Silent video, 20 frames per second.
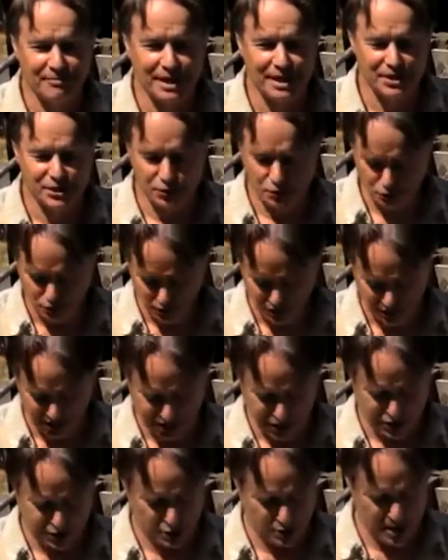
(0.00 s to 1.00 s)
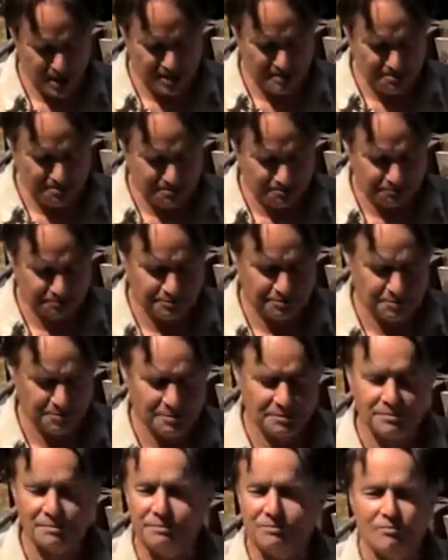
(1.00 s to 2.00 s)
It's really sweet,
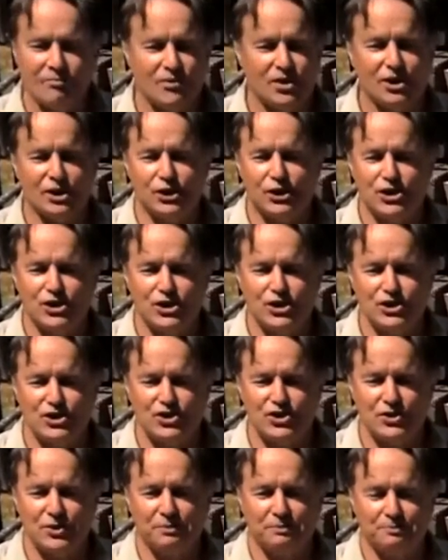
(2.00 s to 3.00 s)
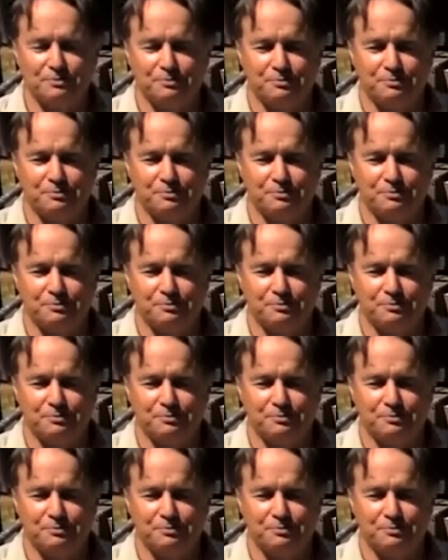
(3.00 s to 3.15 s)
delicious.